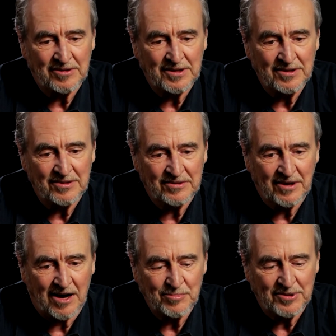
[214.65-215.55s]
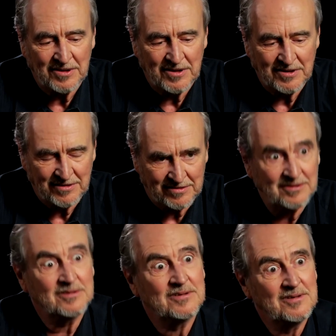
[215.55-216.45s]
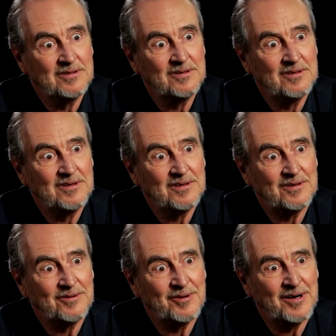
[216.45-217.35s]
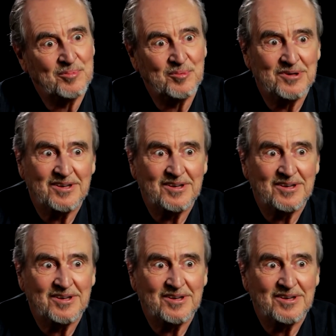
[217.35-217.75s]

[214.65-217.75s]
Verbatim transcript: and he just stopped and then he just looked right up at me.